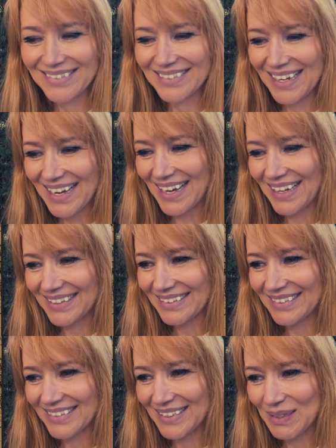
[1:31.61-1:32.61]
yeah
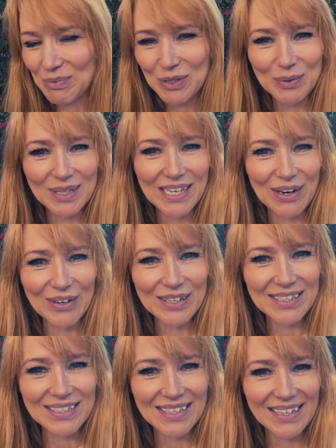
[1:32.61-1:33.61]
it's between the
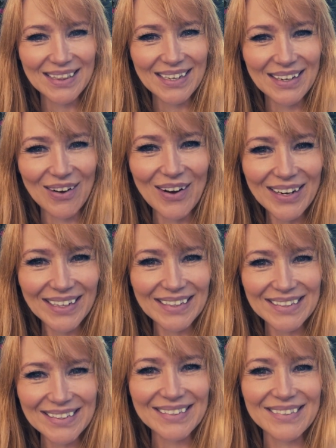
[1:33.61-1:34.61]
artist and the
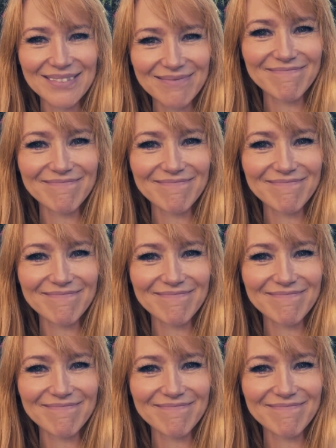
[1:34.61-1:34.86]
audience.